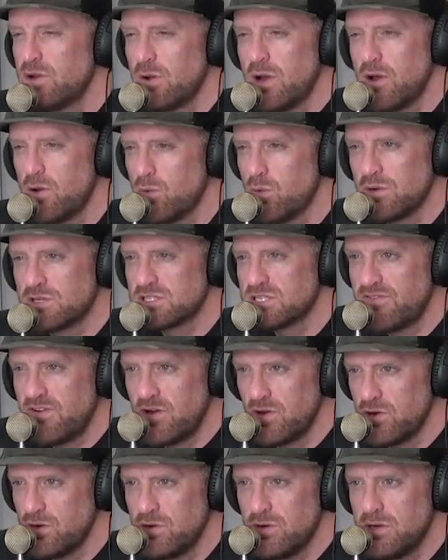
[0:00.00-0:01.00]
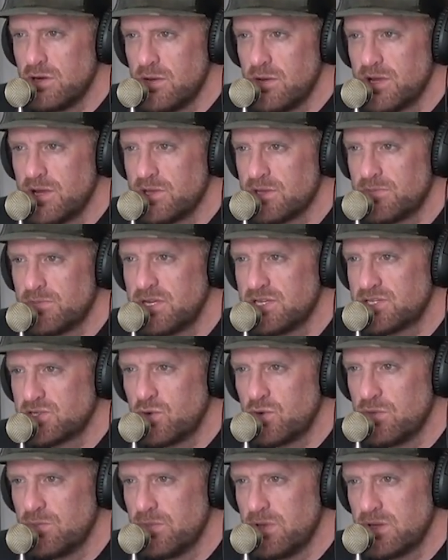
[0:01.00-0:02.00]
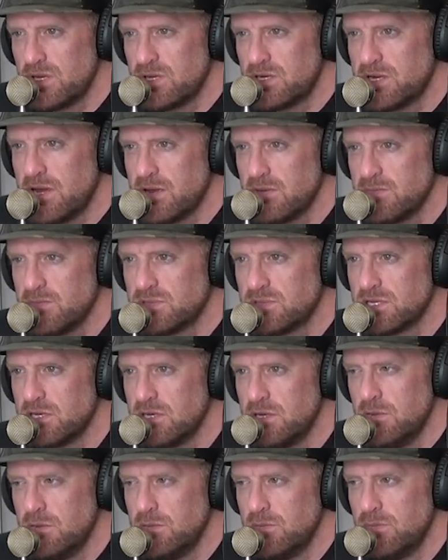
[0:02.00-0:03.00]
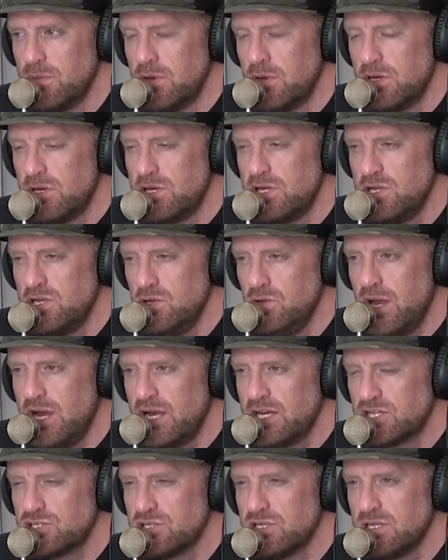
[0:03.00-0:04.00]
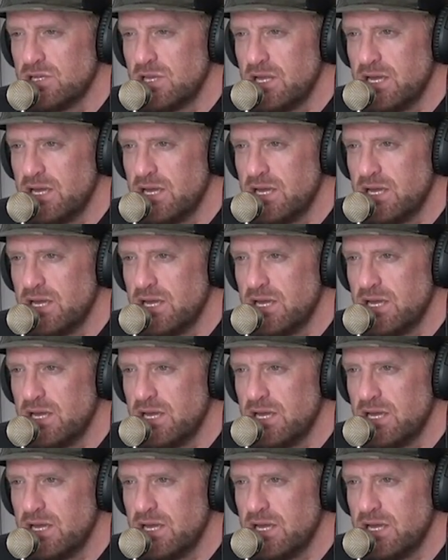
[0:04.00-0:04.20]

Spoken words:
how it works. I've heard about the Peace Corps a million times, but do you actually